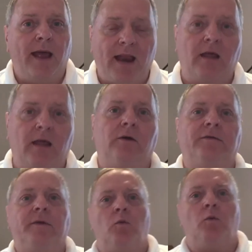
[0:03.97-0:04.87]
Hello
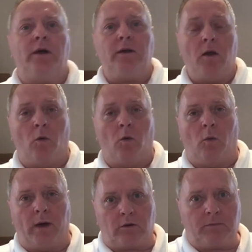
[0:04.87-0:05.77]
everyone,
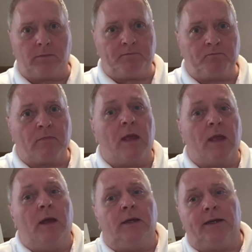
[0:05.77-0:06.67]
welcome.
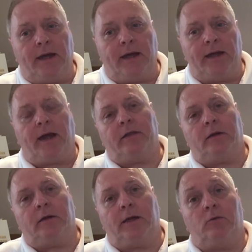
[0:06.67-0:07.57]
Today I
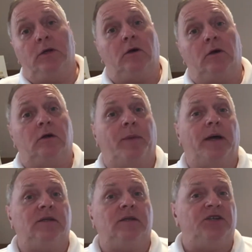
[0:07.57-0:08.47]
thought I would talk
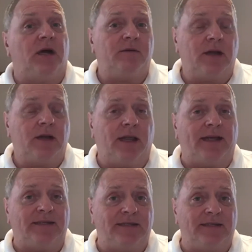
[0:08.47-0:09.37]
about Java
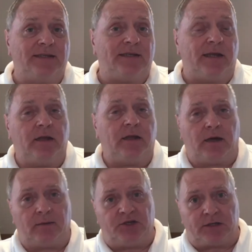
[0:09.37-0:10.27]
classes and
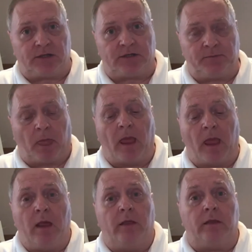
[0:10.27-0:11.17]
objects.
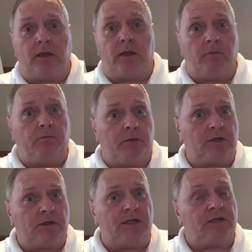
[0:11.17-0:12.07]
The
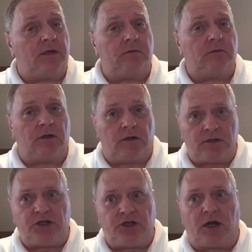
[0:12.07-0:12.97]
book does a
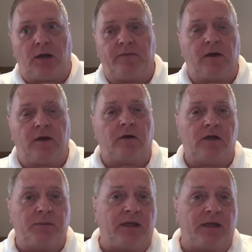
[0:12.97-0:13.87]
good job of
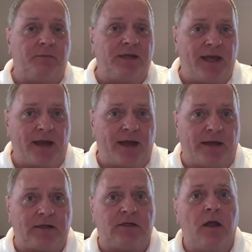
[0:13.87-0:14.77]
talking about the
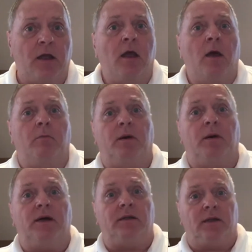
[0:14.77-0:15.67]
mechanics,
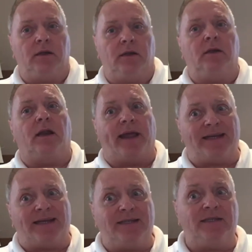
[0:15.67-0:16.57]
but
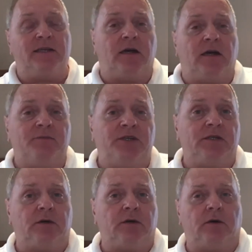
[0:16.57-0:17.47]
classes and
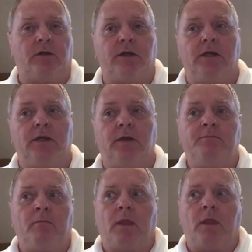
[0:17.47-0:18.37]
objects are the